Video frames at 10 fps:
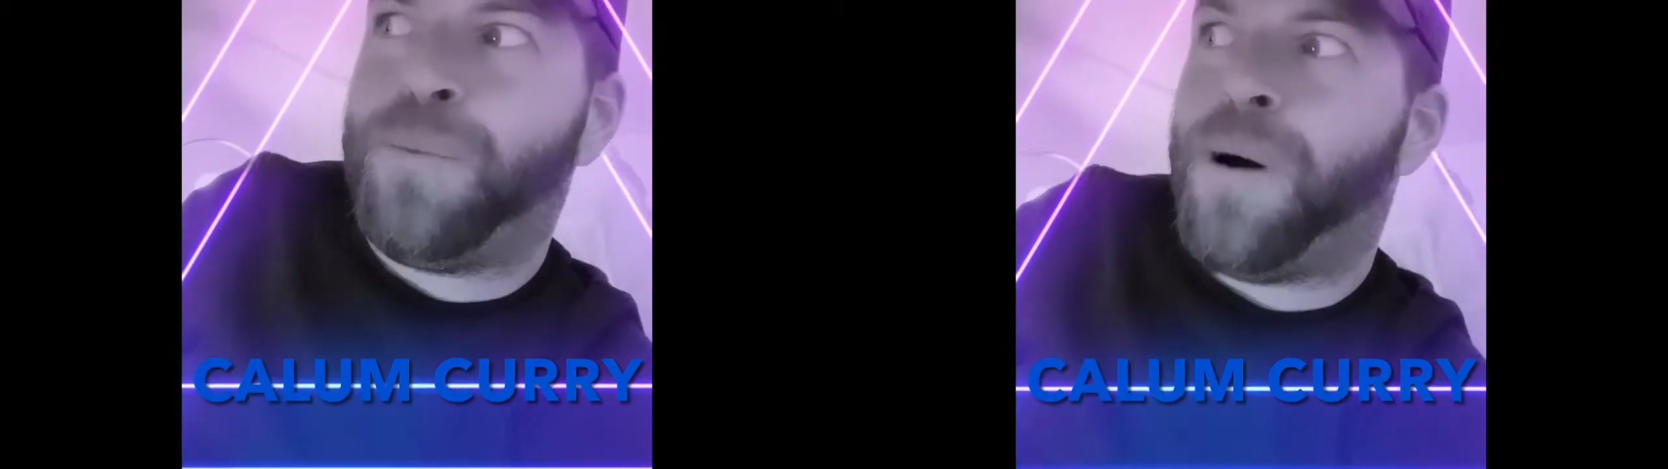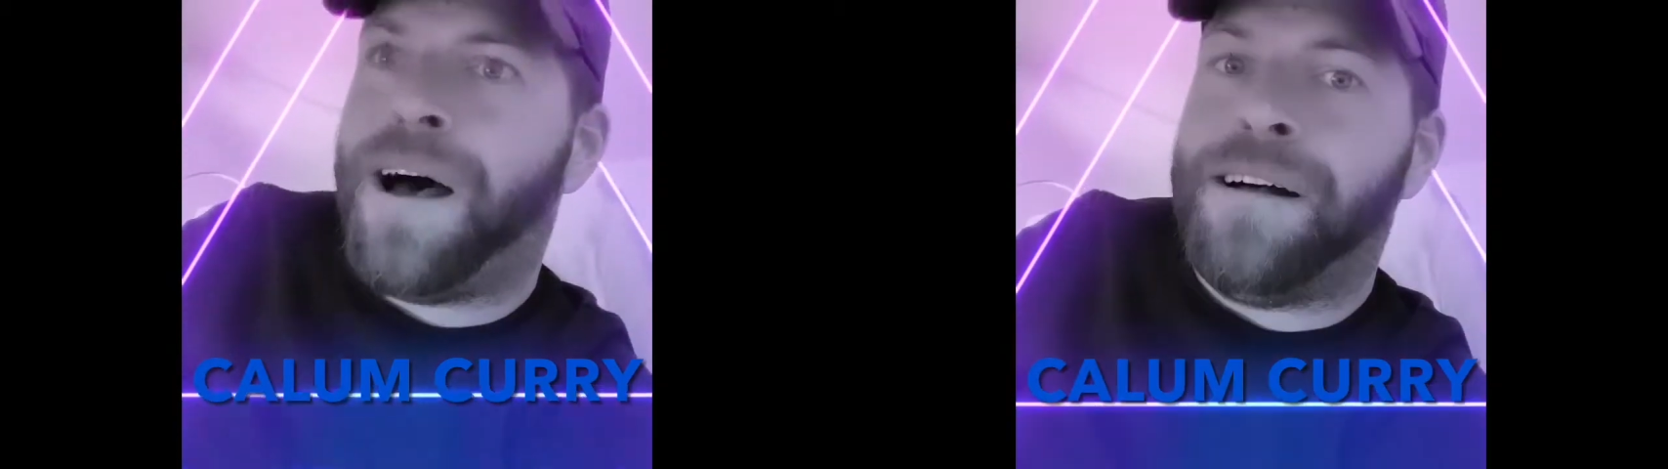
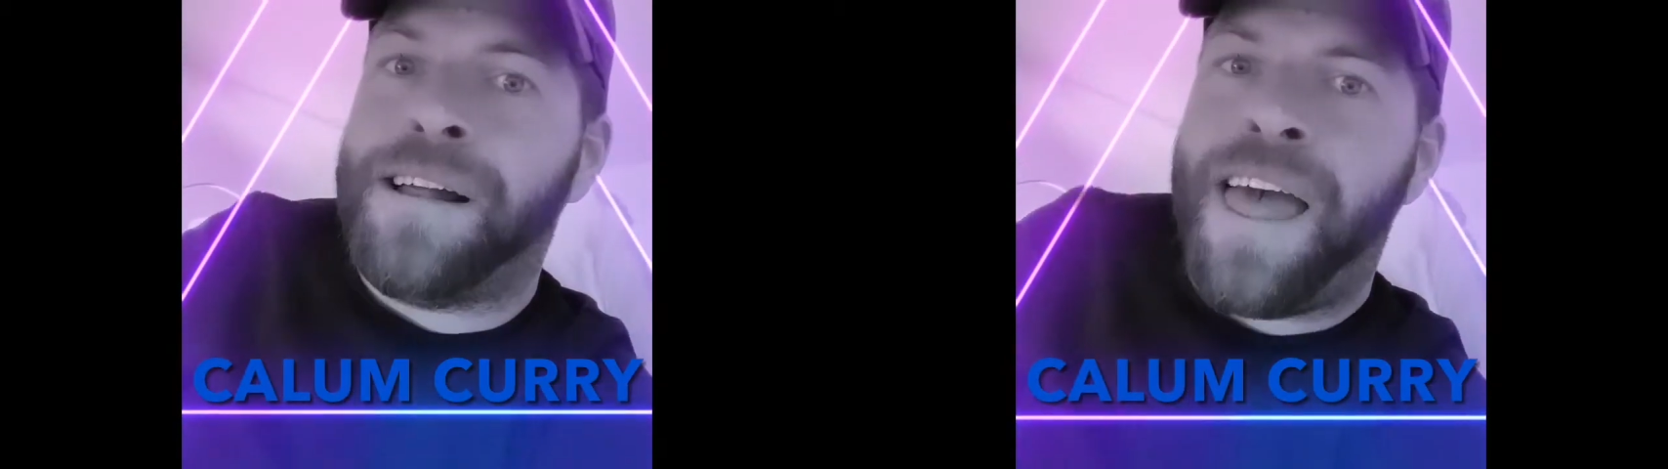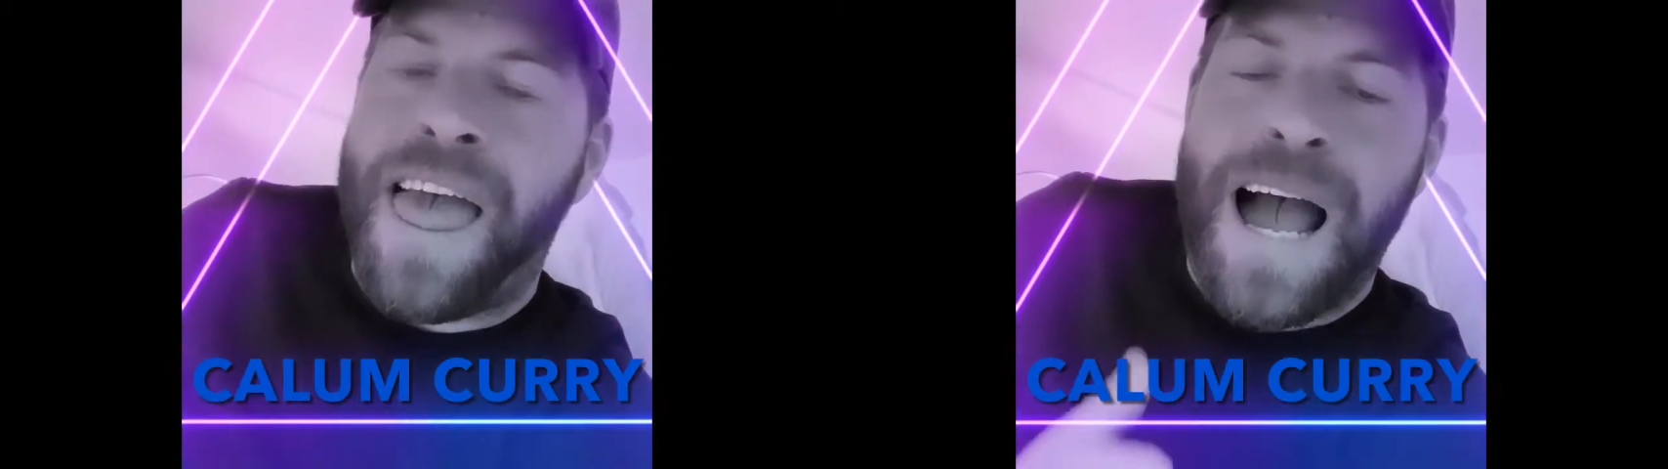
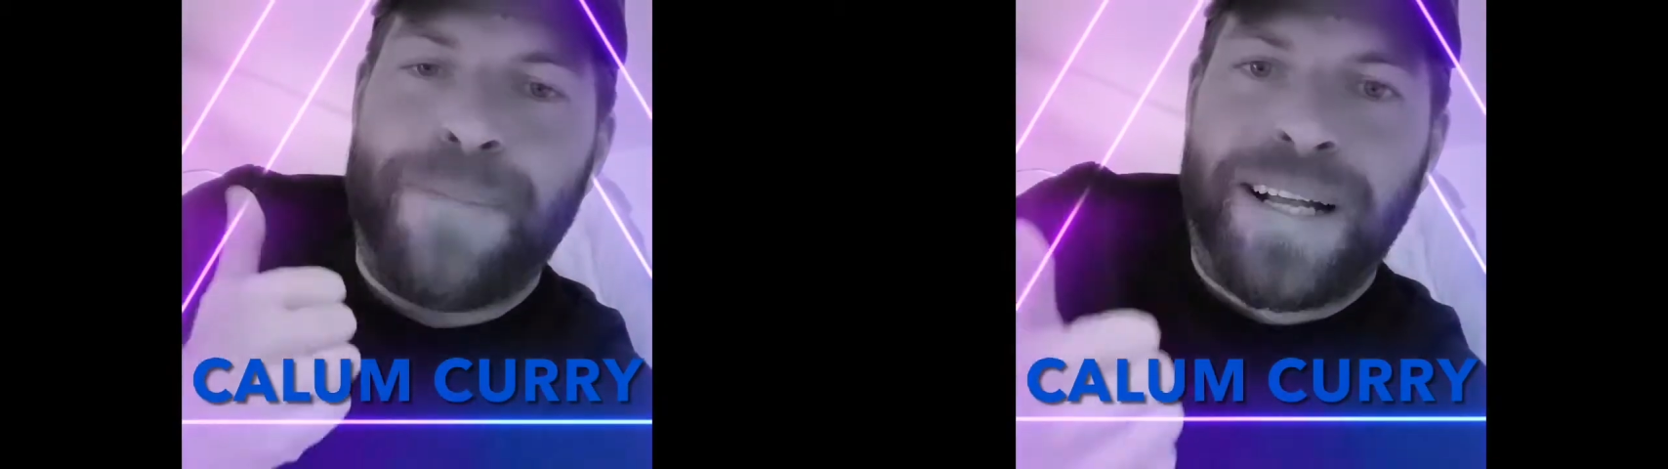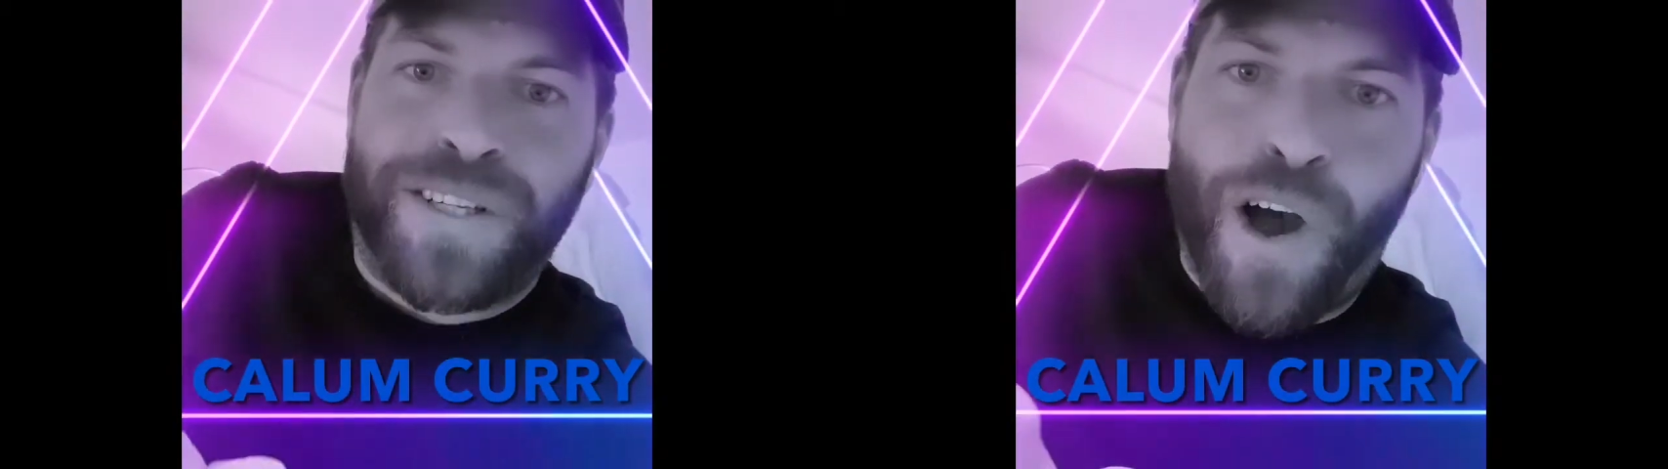Well, I'm
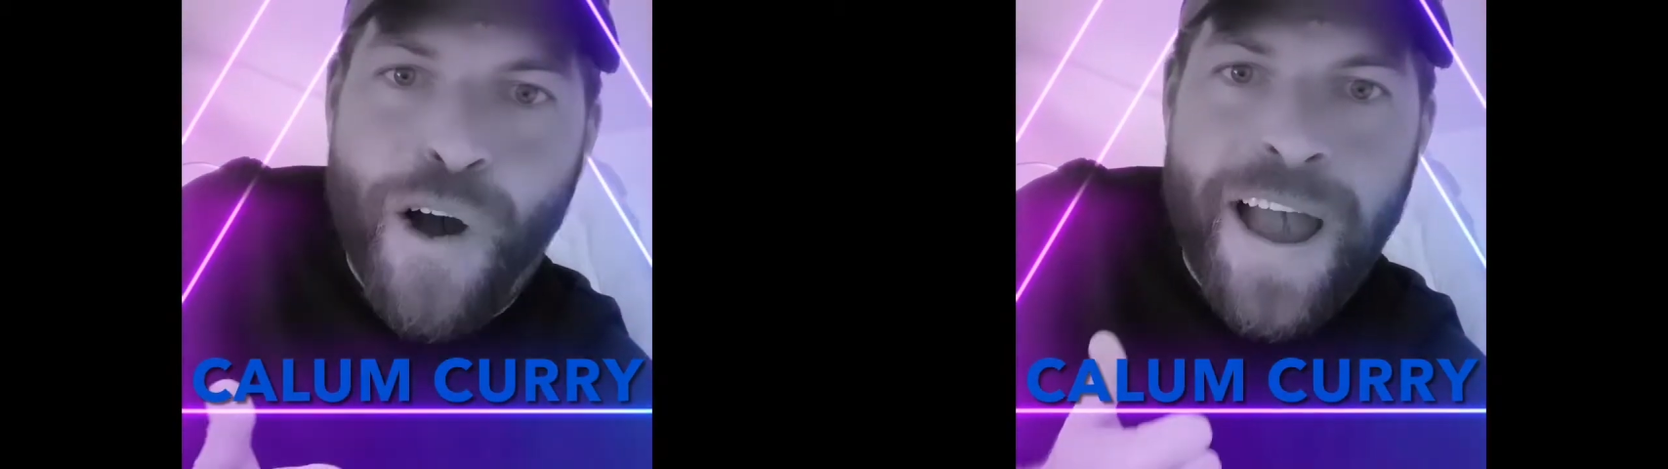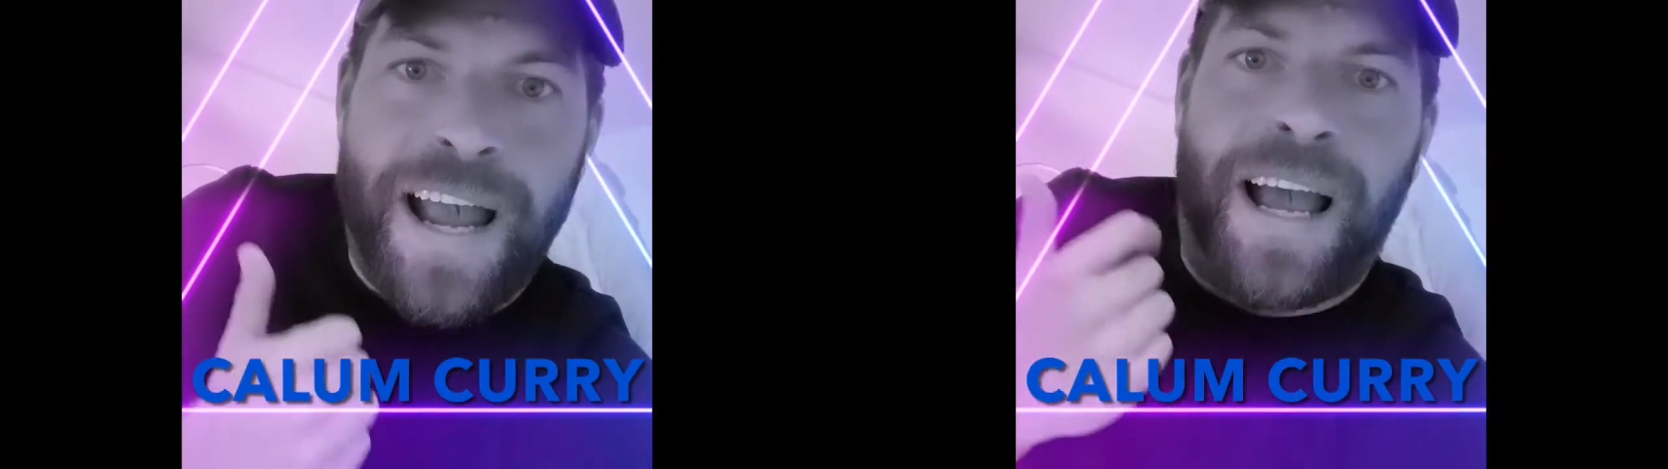
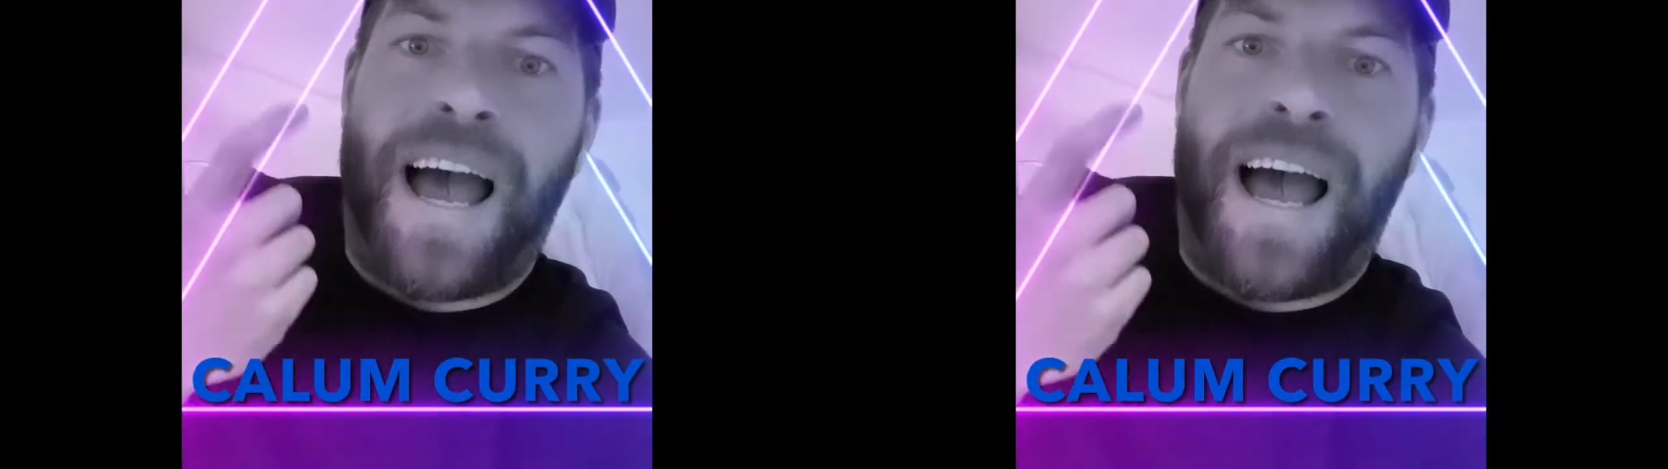outgoing.